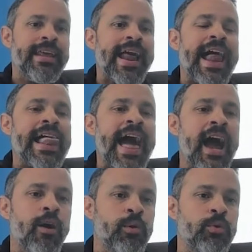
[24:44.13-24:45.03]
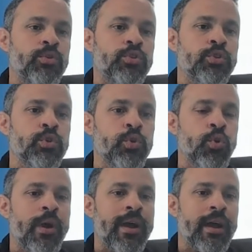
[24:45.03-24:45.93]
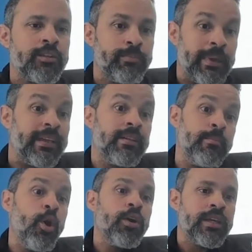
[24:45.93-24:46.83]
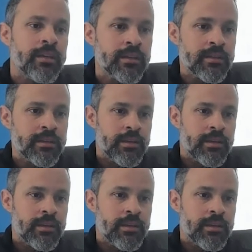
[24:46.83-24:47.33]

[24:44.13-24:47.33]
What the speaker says: that allowed to spend the money